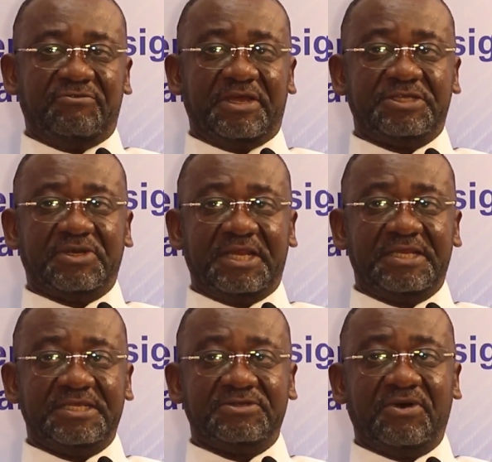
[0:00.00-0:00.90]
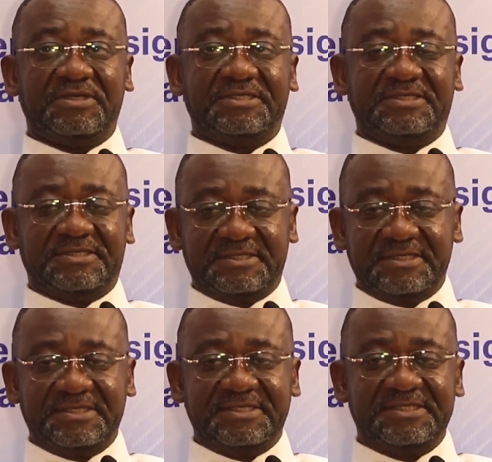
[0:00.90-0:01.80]
Eventually, this got
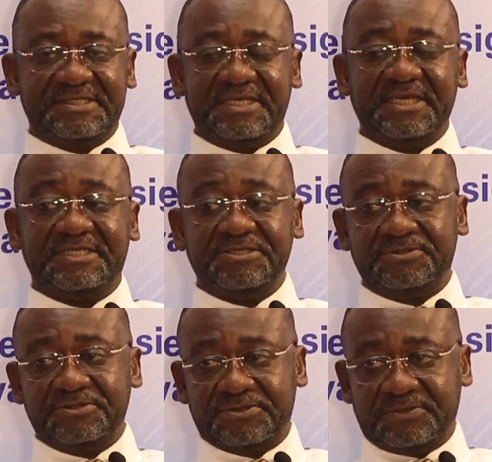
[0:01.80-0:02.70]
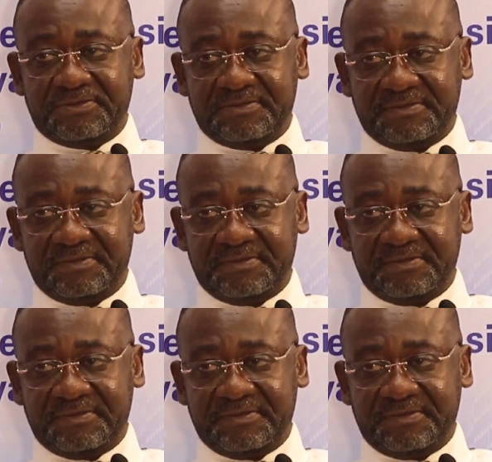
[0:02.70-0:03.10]
sneaked into school.